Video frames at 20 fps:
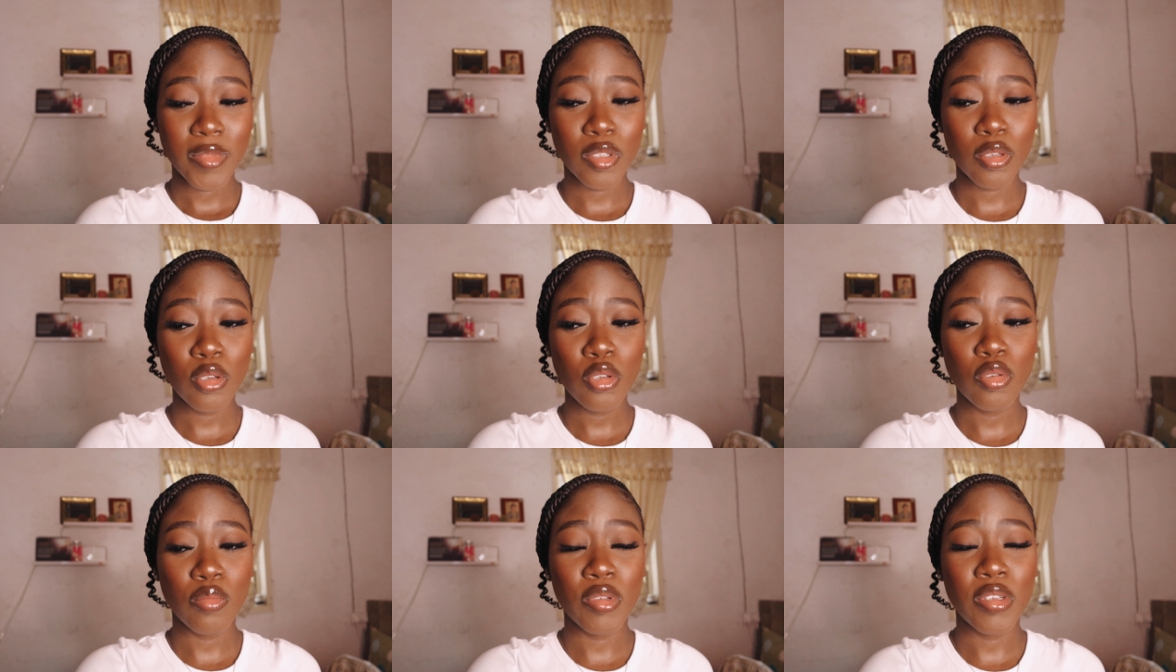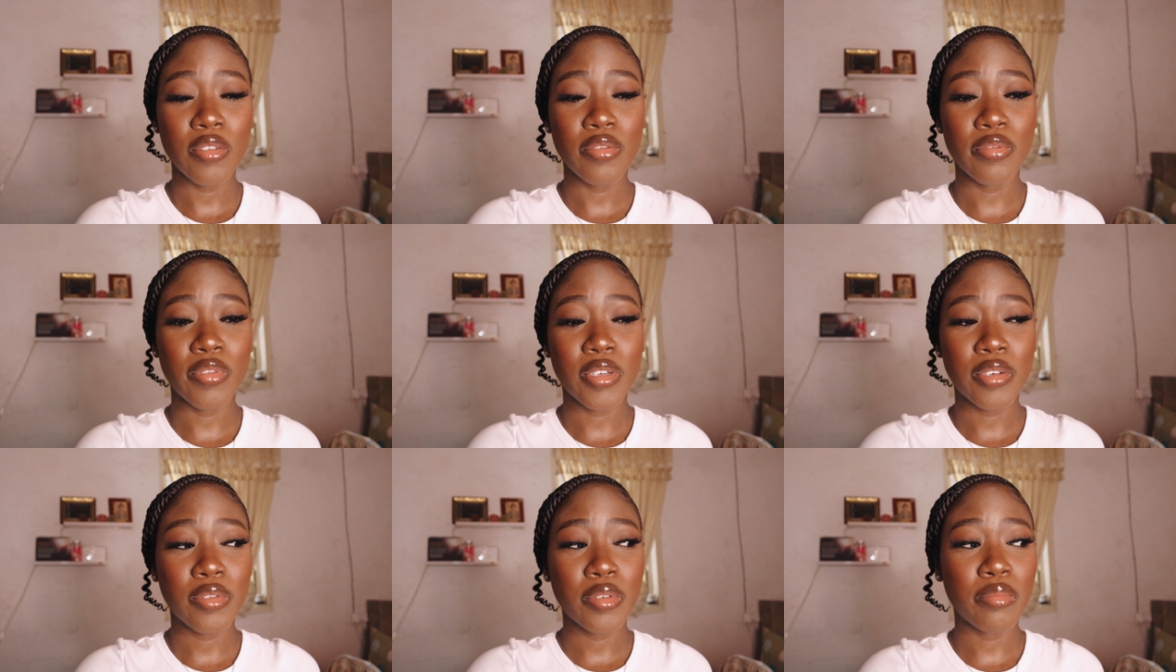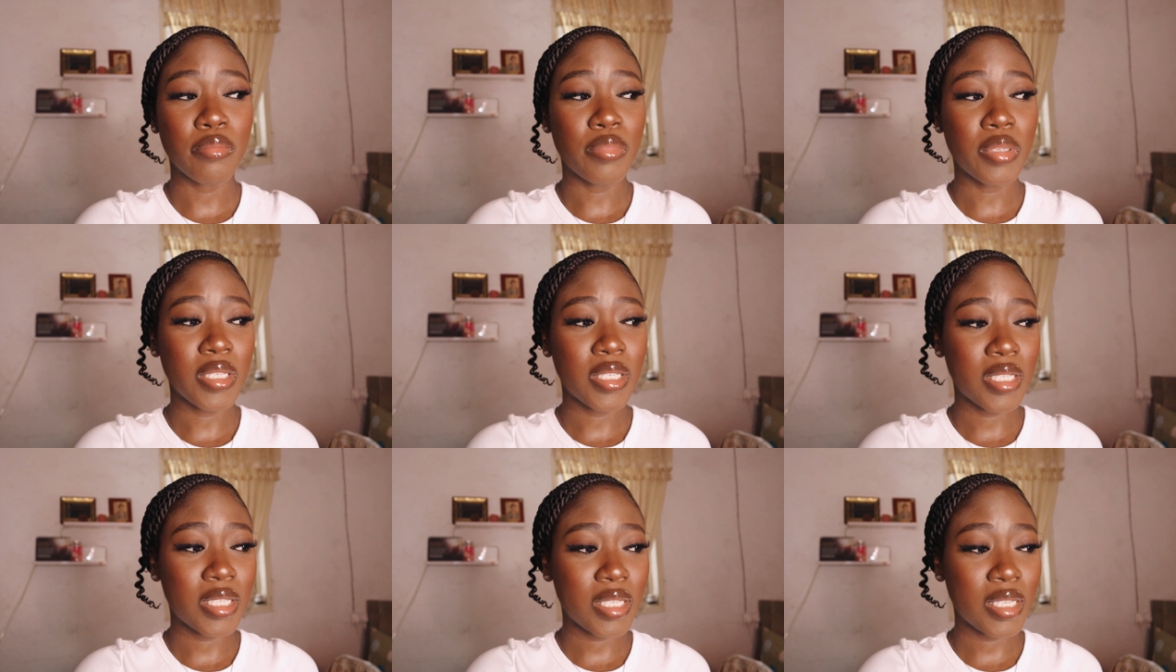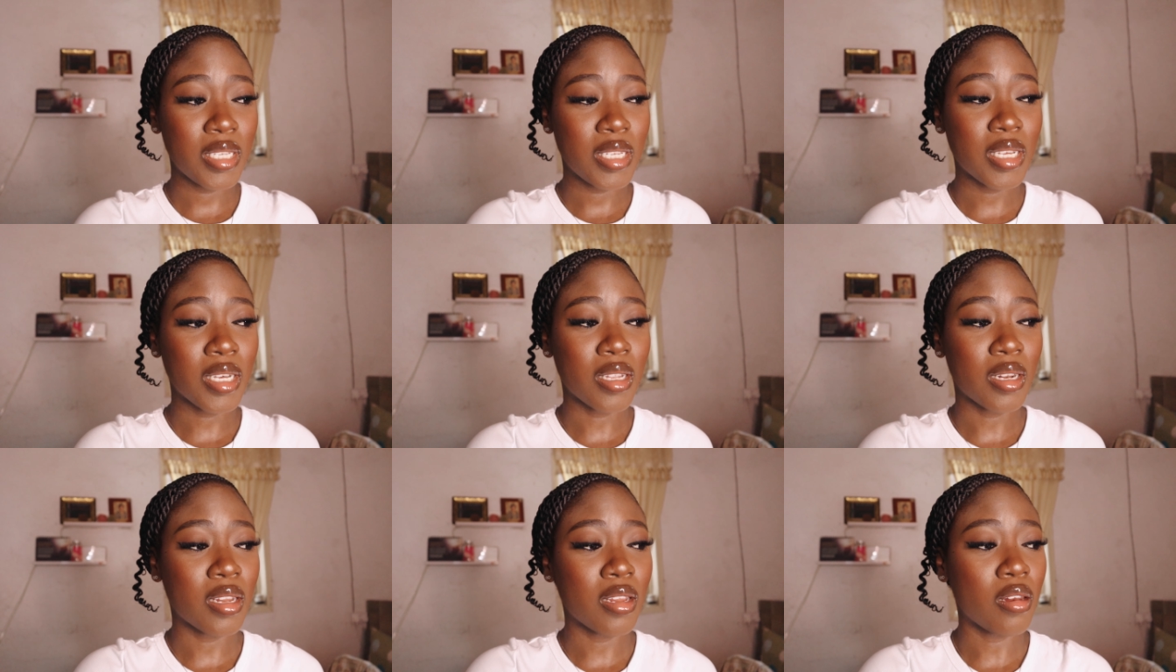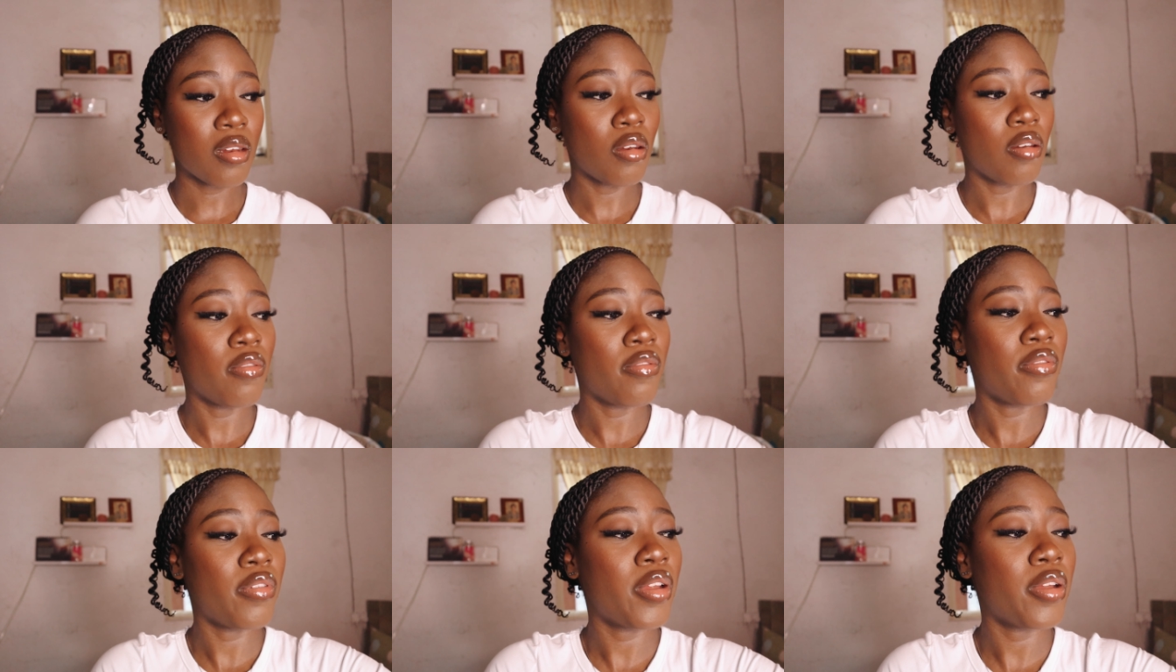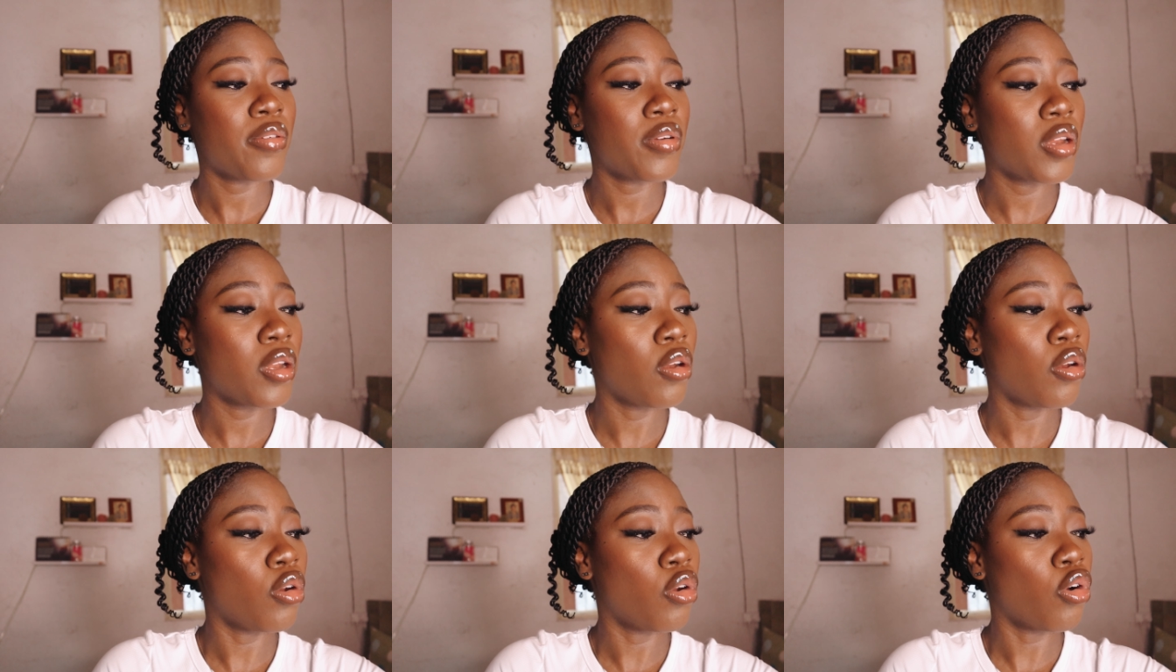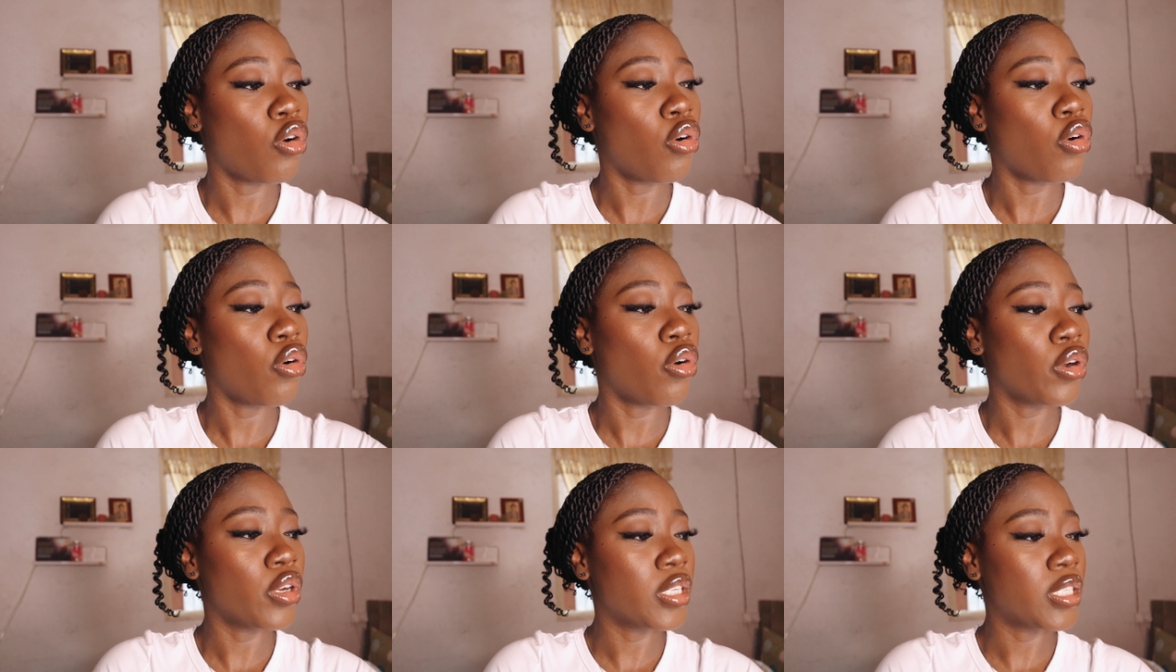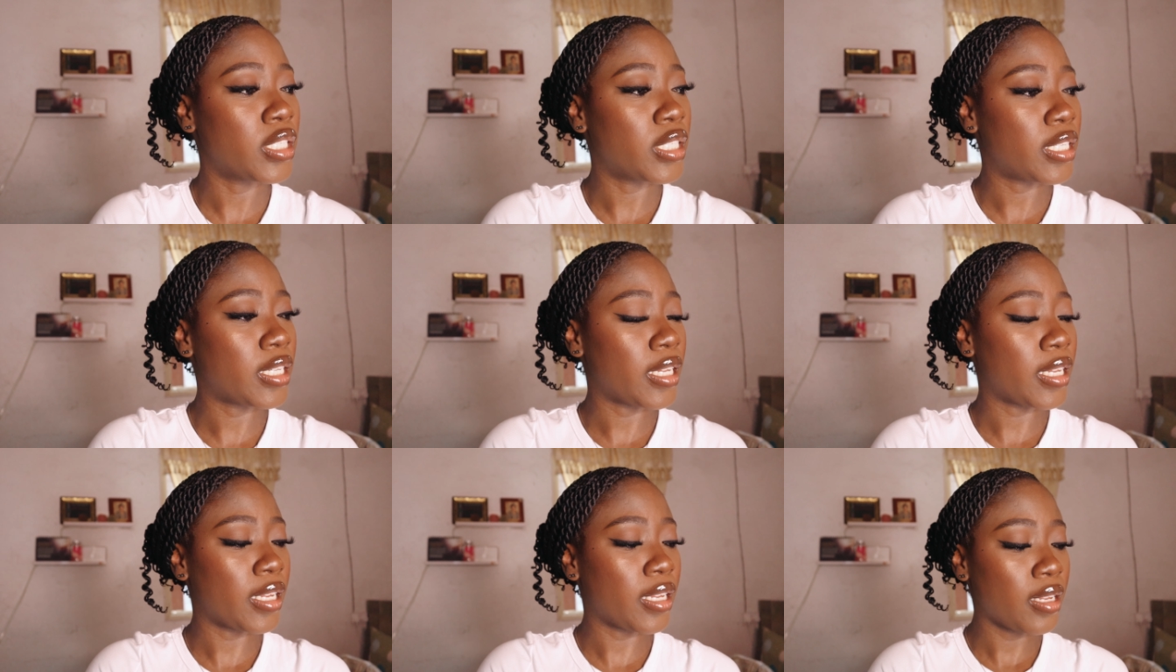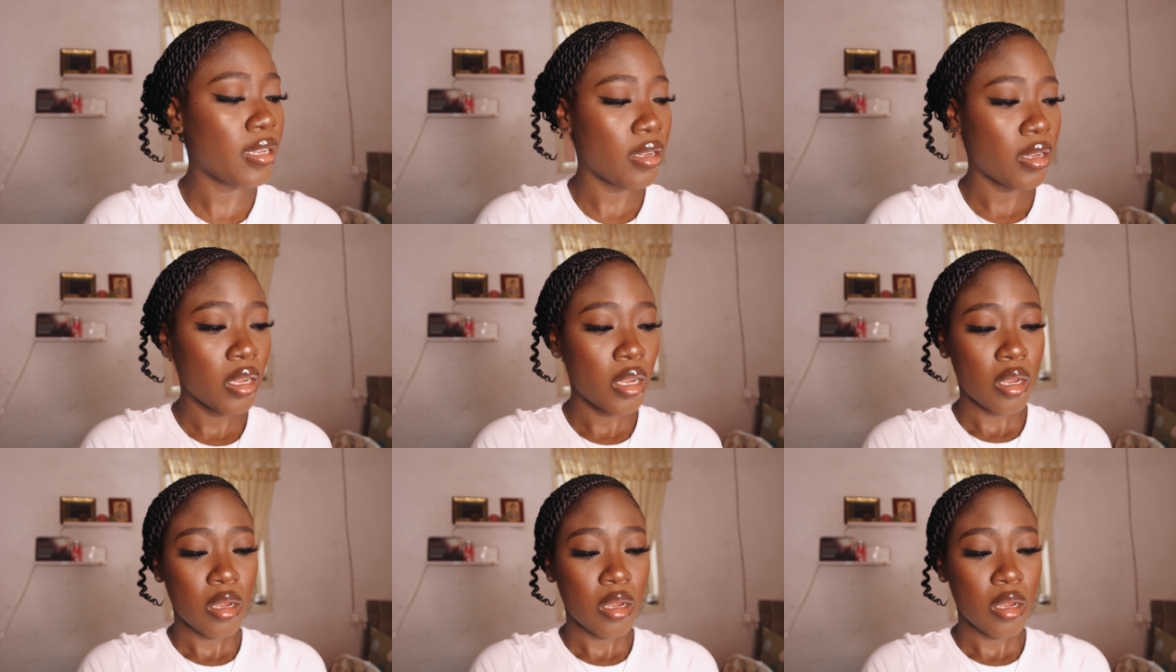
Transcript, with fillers: going to be a very busy, very long day.